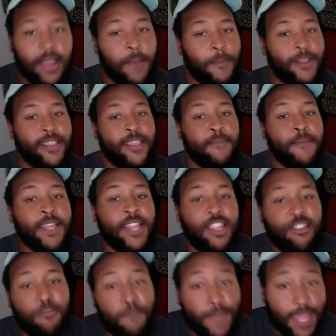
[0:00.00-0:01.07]
But typically
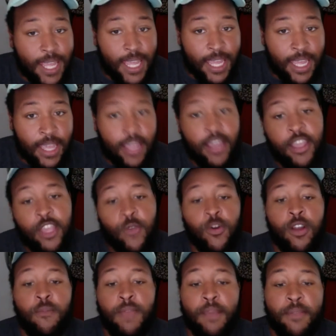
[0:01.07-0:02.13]
speaking, you
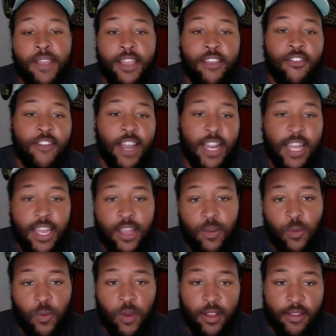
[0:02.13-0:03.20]
want to be able to get your idea
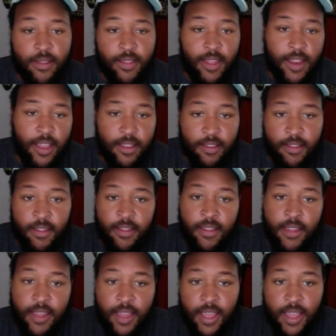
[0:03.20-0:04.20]
in one sentence.